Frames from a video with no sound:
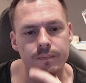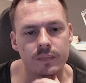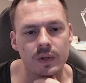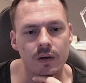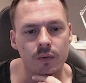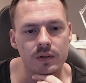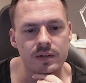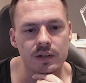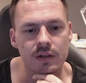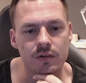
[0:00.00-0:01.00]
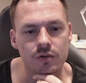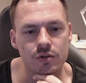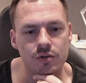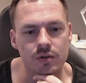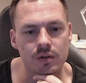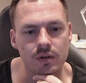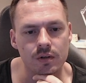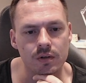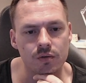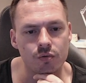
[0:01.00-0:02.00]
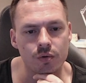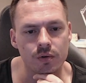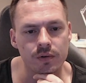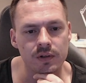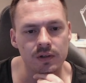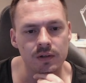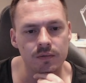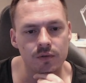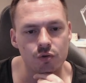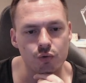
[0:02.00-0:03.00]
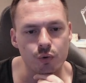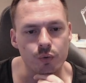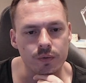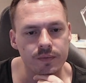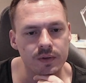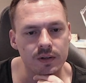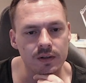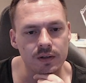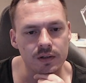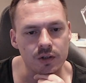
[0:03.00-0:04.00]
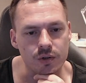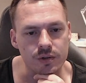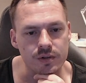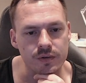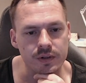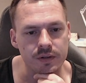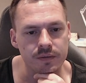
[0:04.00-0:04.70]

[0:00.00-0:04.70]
We can see that I just drew the cursor here.